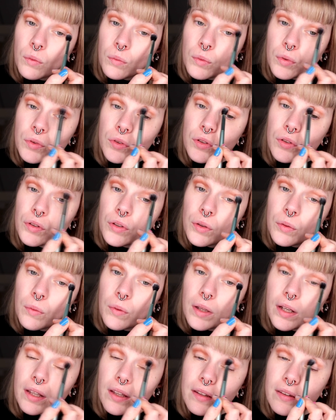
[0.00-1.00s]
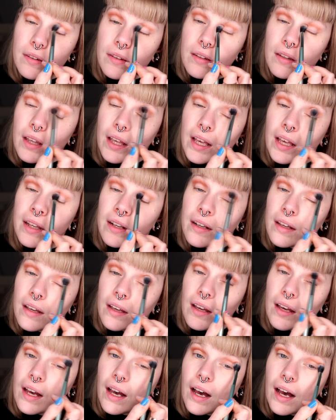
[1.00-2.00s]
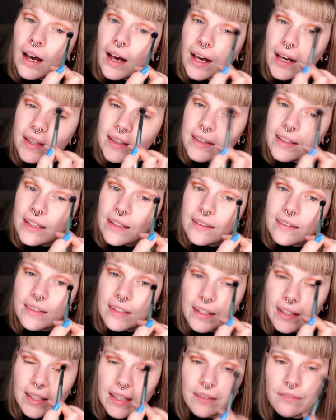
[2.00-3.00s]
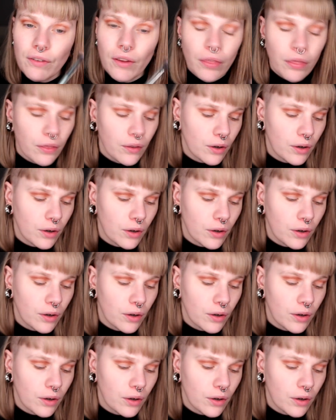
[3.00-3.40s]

what to do with it. And I guess that even